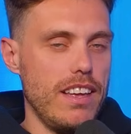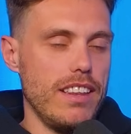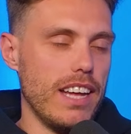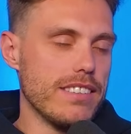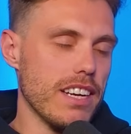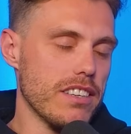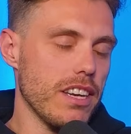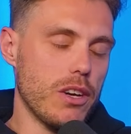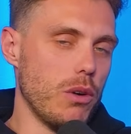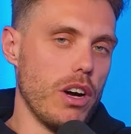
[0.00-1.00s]
That's actually
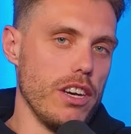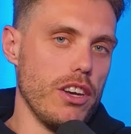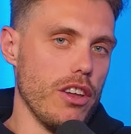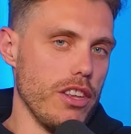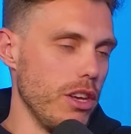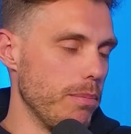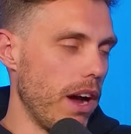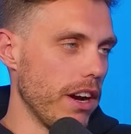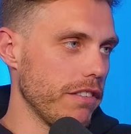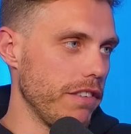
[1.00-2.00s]
cool. I didn't know that you
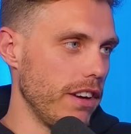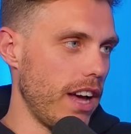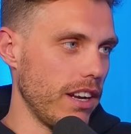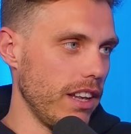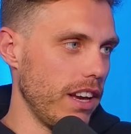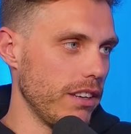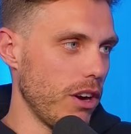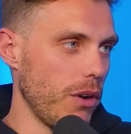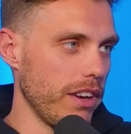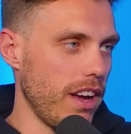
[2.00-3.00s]
barracked for Adelaide
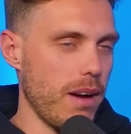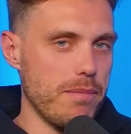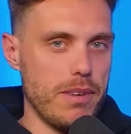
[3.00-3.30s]
growing up.